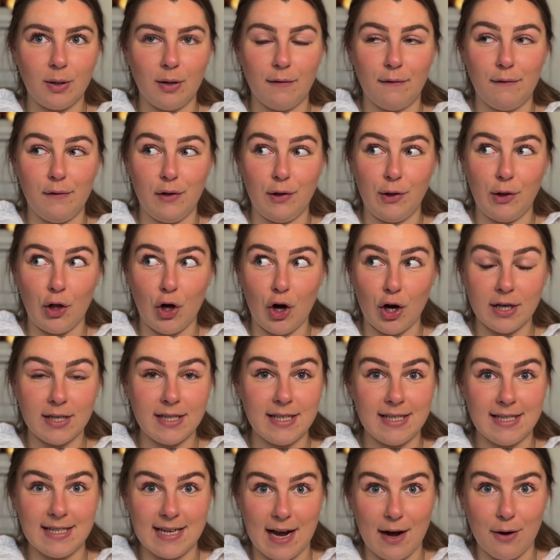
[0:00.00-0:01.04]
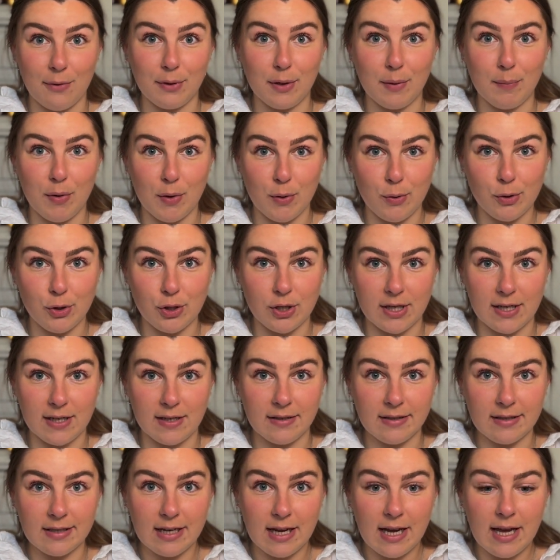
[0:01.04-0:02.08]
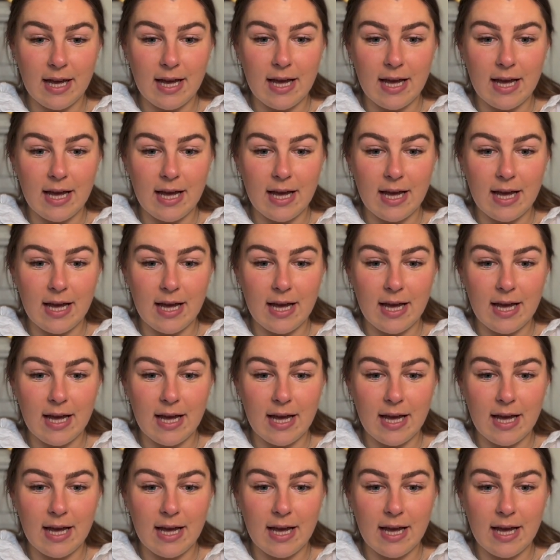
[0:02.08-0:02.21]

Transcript: of locked down emotions,